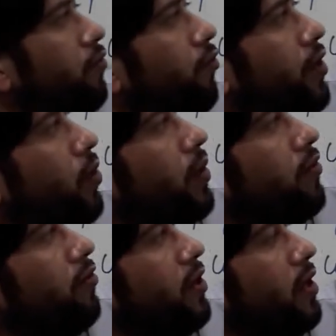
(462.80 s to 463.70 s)

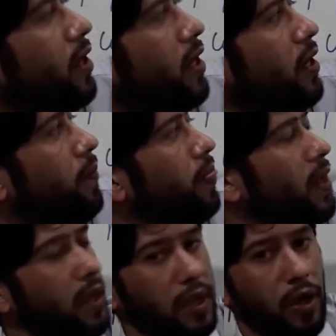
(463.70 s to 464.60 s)
frequency here,
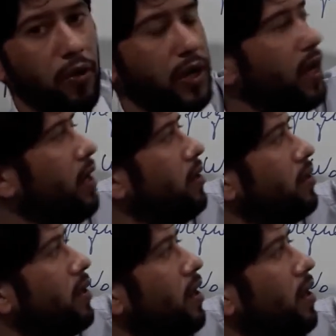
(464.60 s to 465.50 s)
okay?
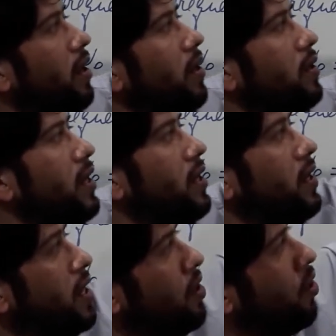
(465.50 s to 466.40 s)
The knee